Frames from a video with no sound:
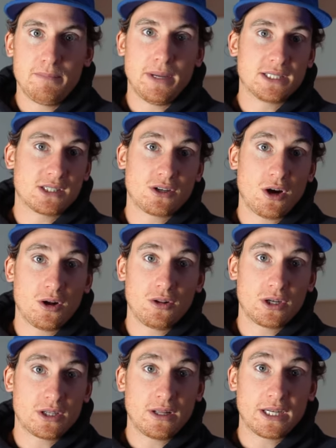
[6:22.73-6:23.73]
Makes the car
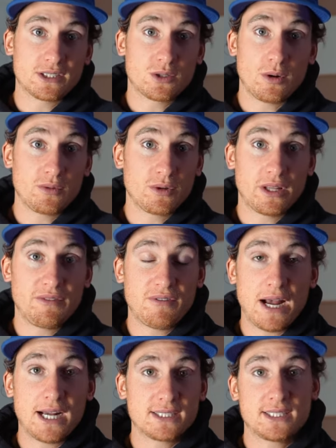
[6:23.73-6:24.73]
look like it's going really
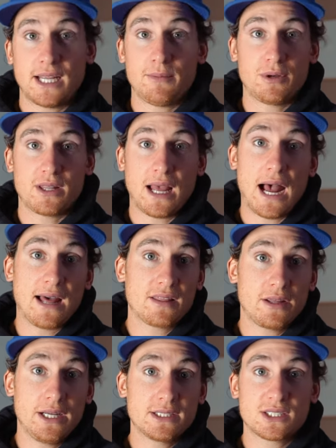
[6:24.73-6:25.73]
fast. Same with
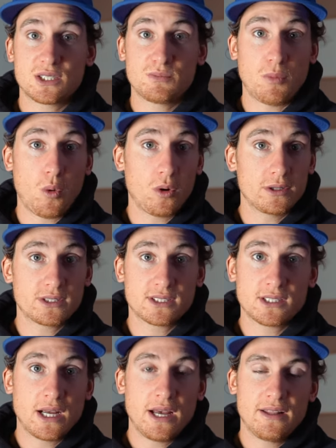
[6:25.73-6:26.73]
athletes,
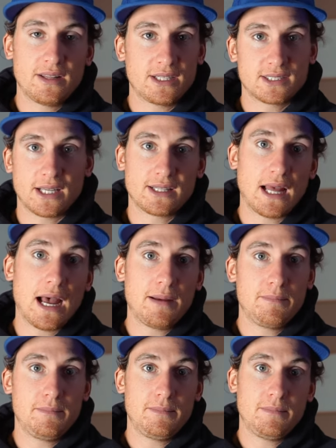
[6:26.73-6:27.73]
sports, things like
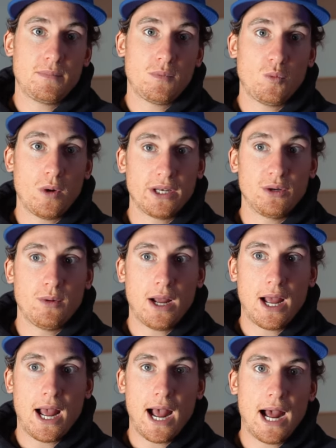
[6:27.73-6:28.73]
that. When you
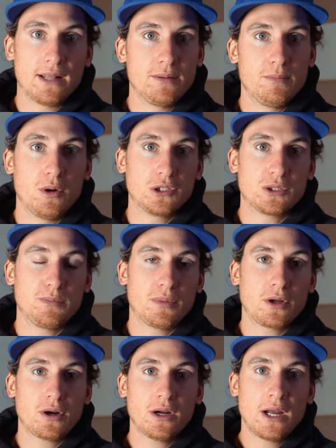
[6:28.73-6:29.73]
add the motion
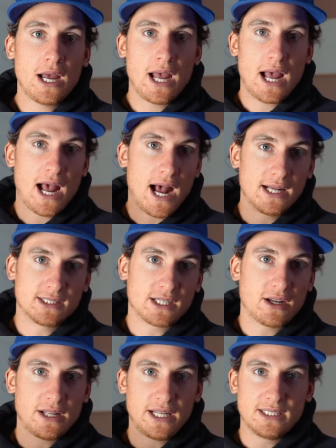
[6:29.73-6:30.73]
blur, adds
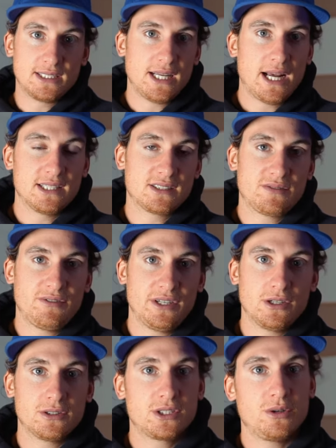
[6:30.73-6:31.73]
like an intense
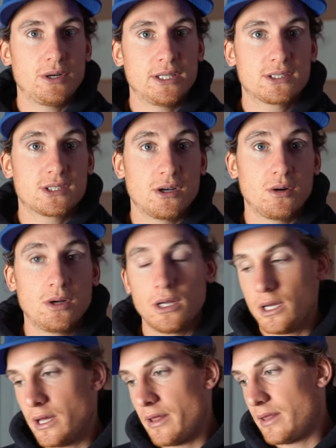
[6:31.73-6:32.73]
feel to it. So
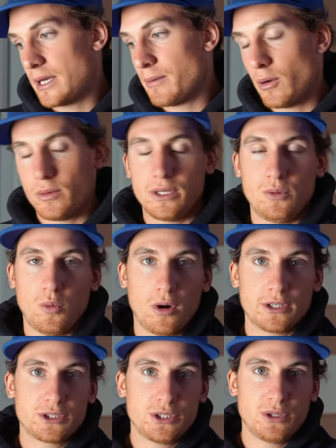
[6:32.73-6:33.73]
think about what you
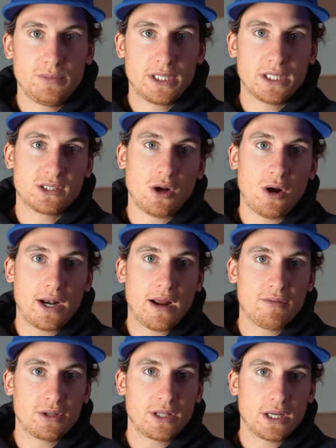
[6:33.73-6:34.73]
want to shoot because not
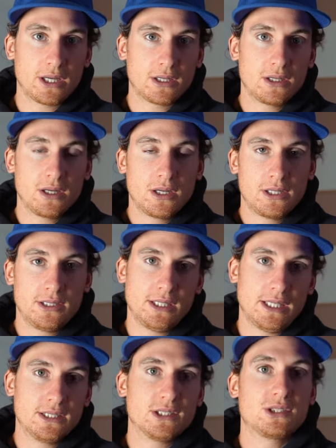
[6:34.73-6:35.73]
everything
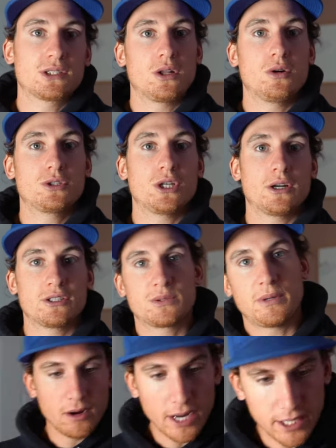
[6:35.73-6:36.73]
needs a slow shutter
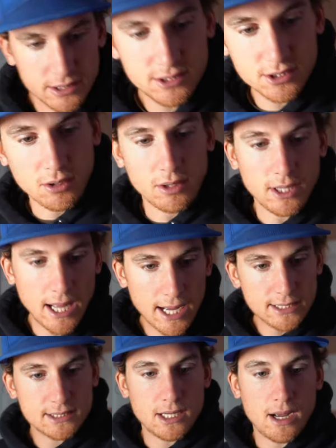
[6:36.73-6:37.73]
speed. All right, so
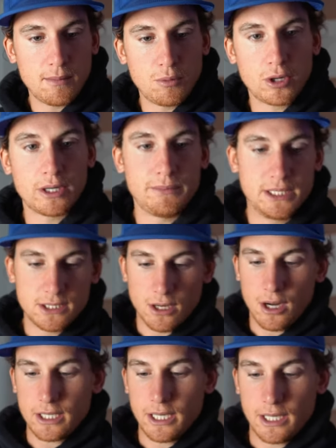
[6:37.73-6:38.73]
last up, we're going to be
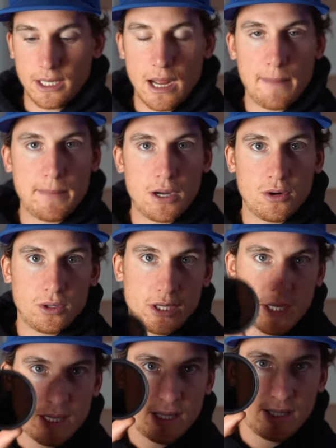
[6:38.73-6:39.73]
talking about
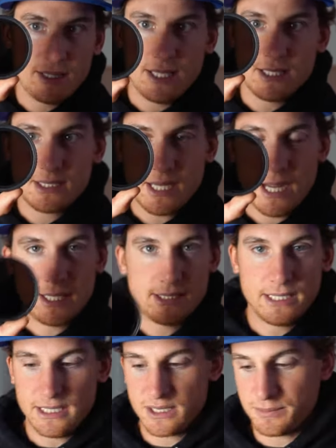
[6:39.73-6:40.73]
this
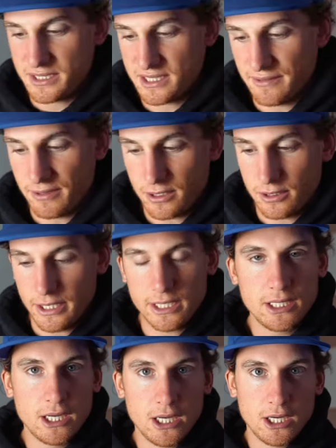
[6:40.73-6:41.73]
ND
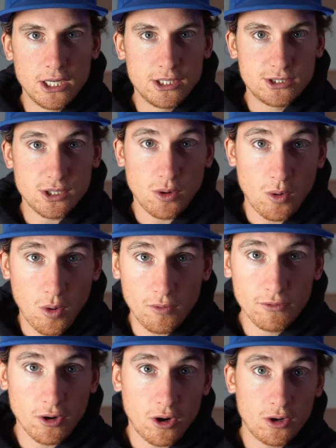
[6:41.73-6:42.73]
specifically. So
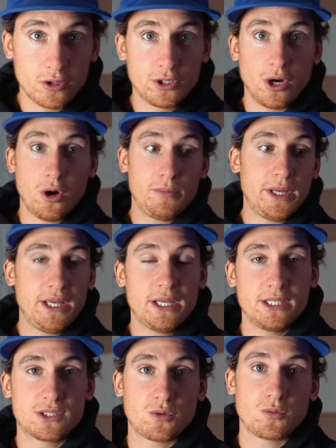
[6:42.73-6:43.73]
overall, Gobe
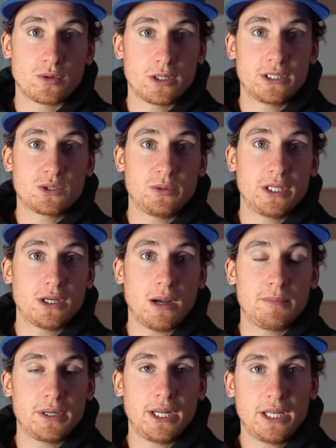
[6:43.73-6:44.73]
is a really sweet
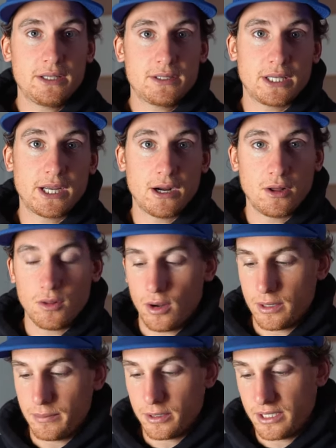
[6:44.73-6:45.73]
company. They care a
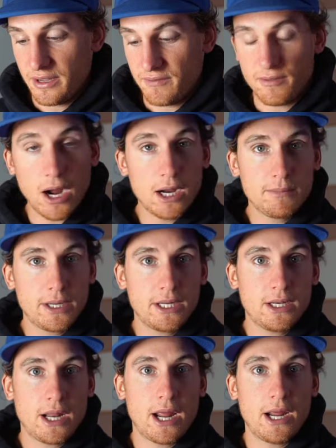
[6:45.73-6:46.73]
lot about the
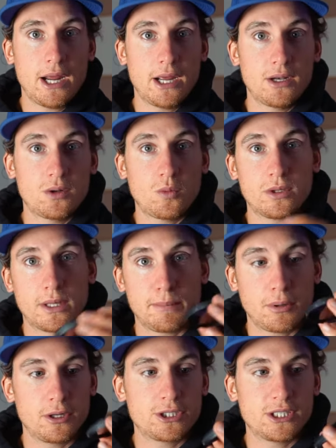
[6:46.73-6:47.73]
environment, and with the
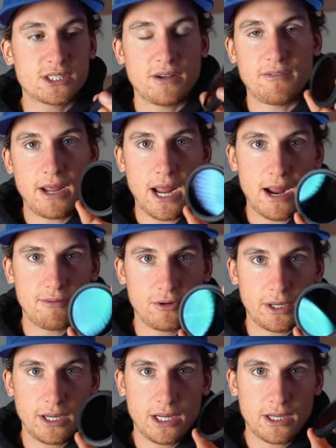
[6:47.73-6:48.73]
purchase of
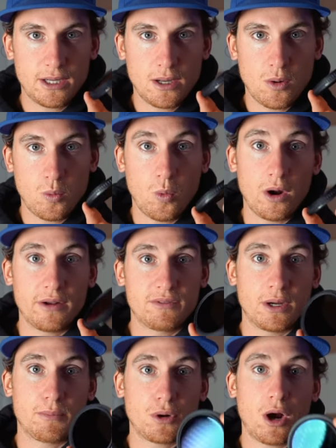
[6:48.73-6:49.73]
every one of
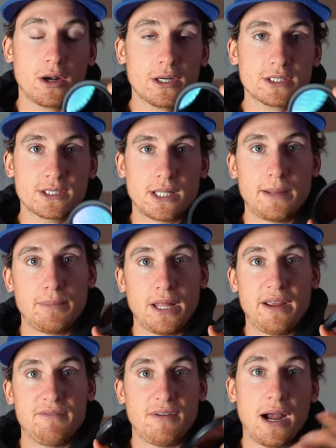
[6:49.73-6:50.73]
their products, they
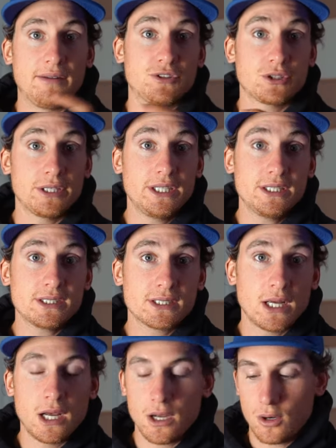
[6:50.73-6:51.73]
plant 5
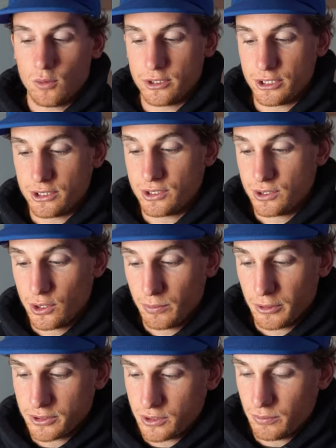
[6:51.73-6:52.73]
trees, which is
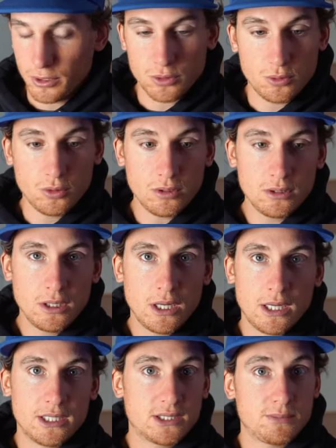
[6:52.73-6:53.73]
super, super cool,
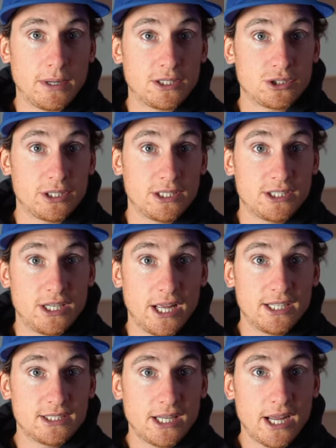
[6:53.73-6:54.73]
especially in
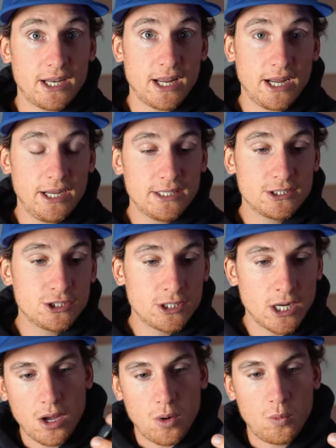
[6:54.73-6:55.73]
today's day and age.
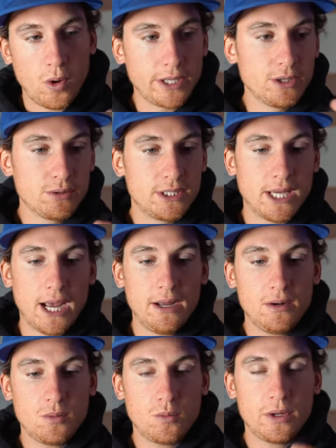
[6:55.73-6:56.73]
What you
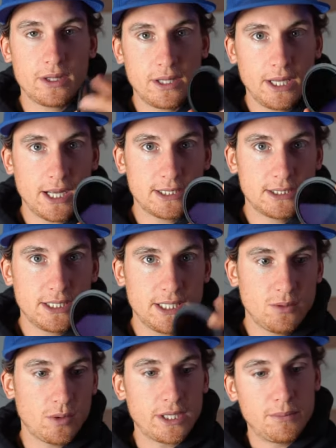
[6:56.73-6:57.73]
get with the
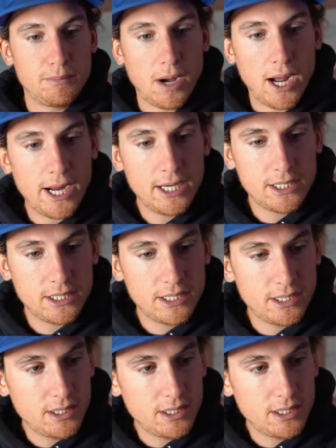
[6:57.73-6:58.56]
ND when you buy it,